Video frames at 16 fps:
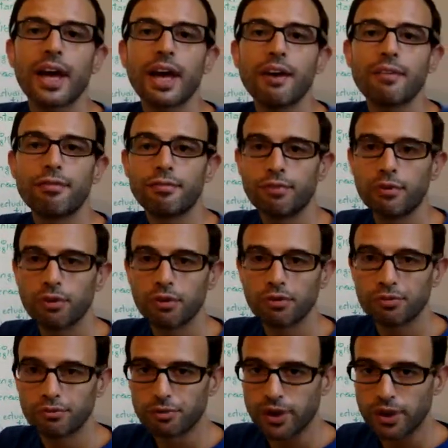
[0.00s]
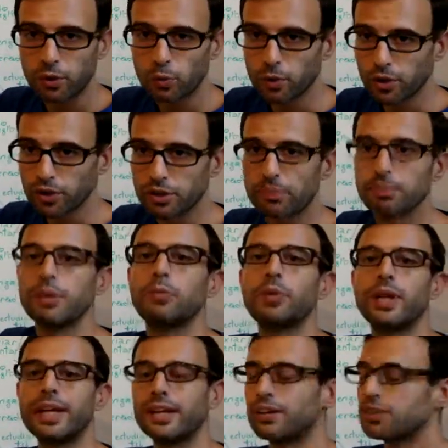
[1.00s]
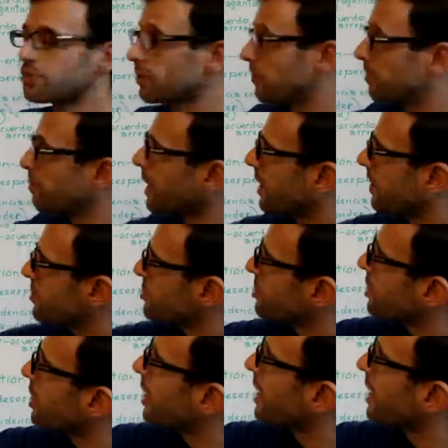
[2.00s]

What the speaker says: false friend word between English and Spanish.